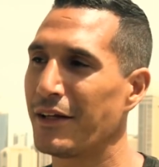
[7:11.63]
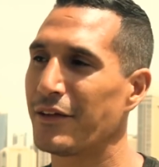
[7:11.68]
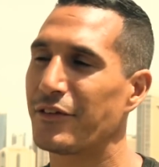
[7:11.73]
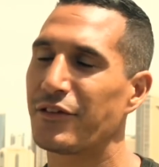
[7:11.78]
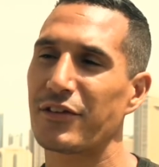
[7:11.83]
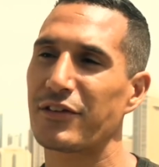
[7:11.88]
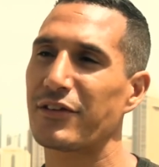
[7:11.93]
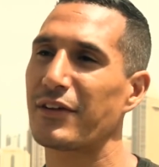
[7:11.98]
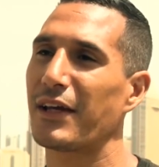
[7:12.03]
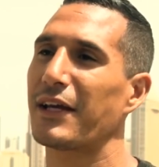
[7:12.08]

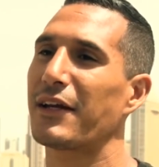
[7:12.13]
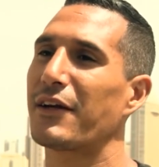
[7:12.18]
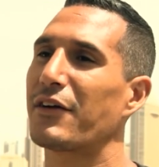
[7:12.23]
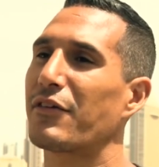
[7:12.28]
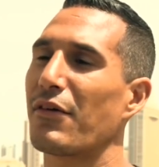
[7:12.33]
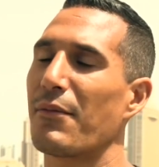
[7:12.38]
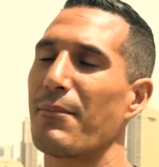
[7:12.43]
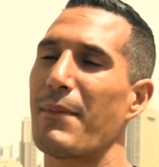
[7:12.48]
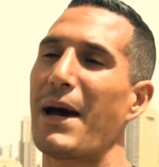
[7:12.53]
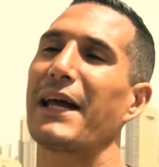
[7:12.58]
just like
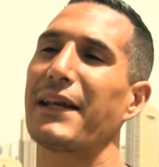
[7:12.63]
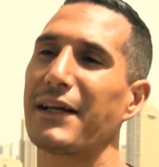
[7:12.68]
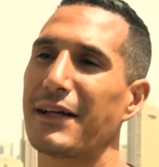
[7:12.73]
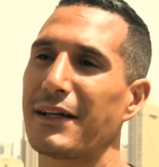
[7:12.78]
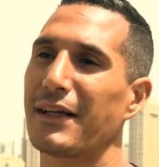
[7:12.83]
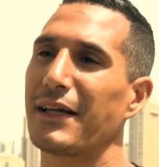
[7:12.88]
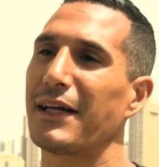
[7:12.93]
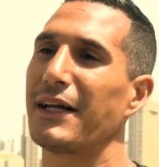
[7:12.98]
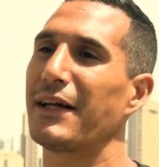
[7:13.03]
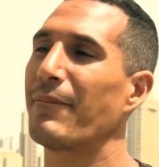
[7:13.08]
grammatical
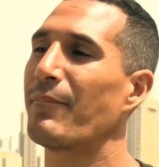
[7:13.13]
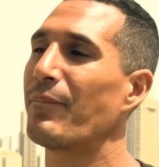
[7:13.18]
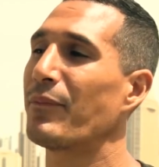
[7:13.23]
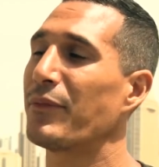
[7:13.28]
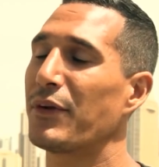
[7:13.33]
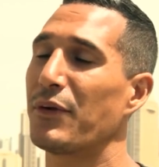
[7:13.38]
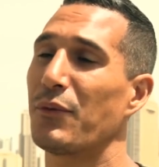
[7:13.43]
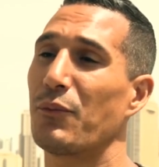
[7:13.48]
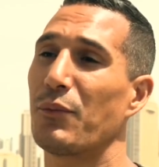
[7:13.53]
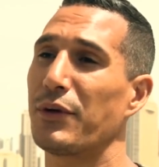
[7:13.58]
automatically
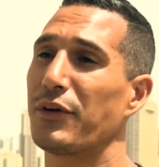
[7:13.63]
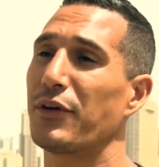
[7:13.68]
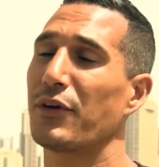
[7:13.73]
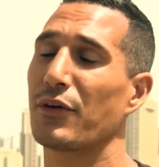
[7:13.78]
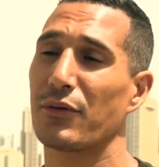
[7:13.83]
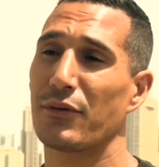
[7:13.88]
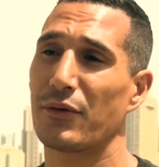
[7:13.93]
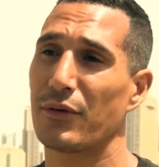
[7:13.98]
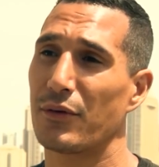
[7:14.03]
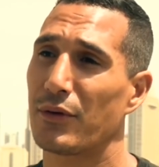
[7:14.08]
when
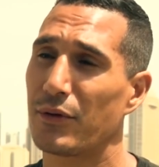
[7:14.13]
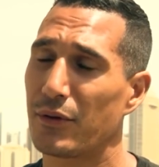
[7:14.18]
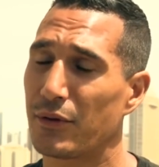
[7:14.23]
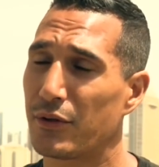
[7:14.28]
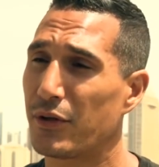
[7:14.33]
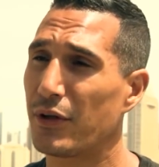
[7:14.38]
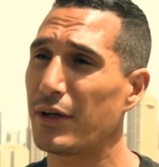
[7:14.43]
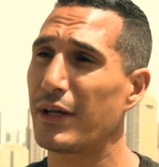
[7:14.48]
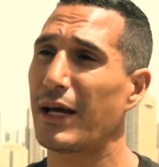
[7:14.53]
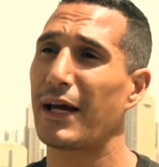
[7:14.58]
you're
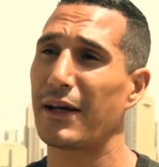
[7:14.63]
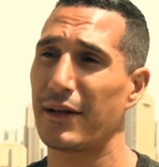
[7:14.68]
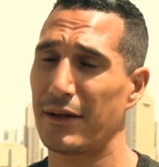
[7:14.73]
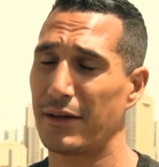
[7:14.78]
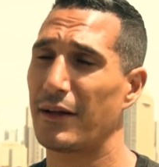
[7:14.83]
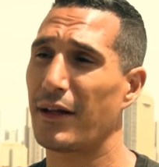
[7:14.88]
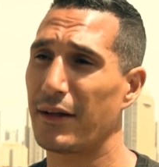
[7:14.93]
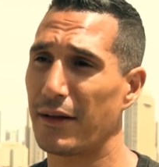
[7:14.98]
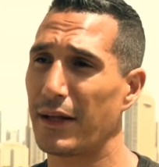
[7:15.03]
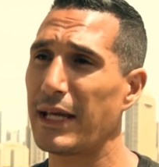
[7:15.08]
good at
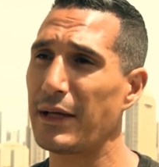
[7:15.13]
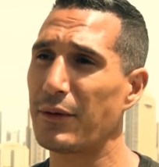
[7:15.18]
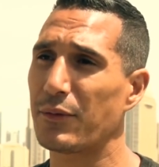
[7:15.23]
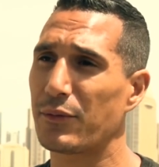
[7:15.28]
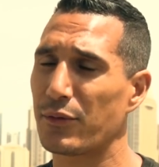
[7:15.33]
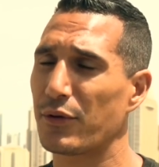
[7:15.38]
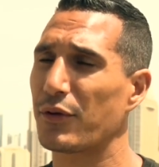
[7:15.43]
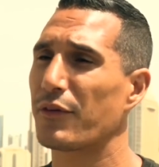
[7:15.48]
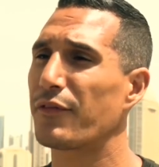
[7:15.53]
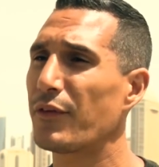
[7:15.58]
a, a,
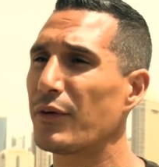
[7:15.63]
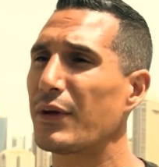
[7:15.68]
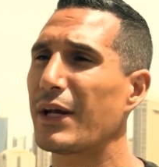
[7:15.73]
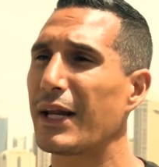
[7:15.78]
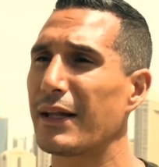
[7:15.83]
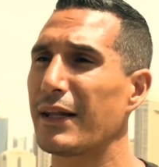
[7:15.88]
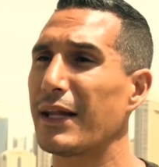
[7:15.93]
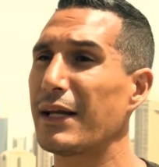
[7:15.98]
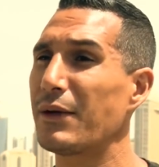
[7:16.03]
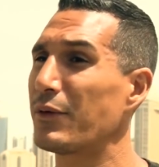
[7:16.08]
language, when you're fluent
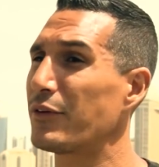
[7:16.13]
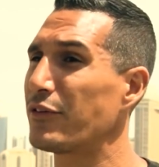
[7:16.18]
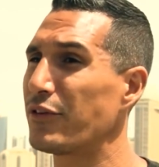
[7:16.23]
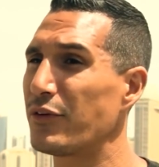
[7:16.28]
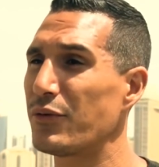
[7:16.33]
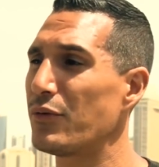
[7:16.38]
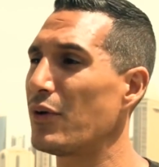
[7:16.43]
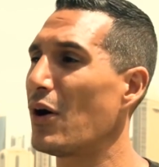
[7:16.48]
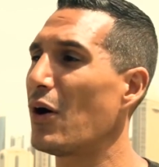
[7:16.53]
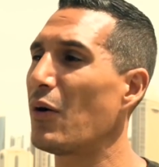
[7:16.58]
at a language,
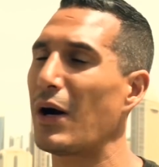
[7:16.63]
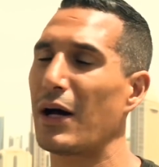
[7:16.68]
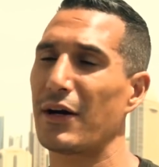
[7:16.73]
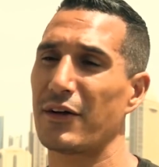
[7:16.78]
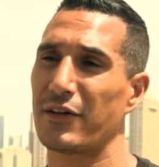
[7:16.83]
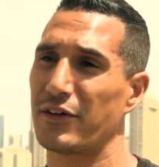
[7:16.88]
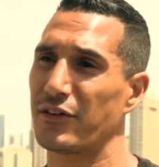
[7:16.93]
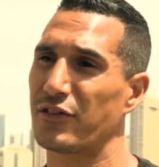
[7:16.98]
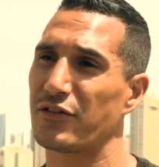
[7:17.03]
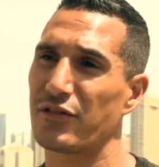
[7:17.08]
you know how
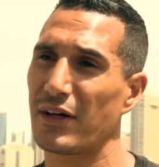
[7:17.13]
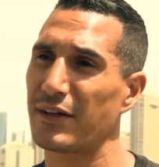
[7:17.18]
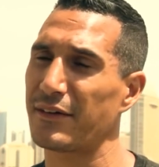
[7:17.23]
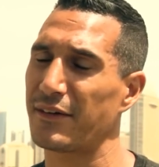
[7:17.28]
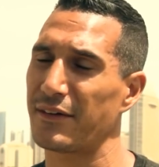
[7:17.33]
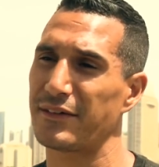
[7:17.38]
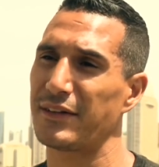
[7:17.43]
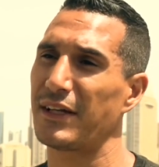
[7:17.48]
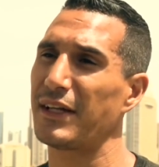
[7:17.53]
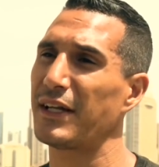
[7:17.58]
to construct
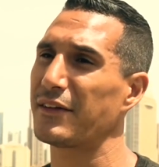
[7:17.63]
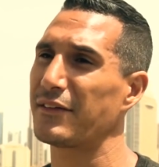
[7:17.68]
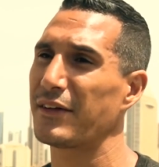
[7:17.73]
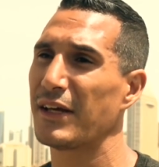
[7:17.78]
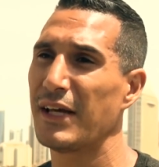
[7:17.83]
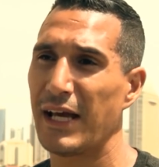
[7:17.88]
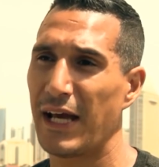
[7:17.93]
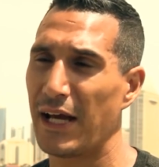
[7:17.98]
the sentence.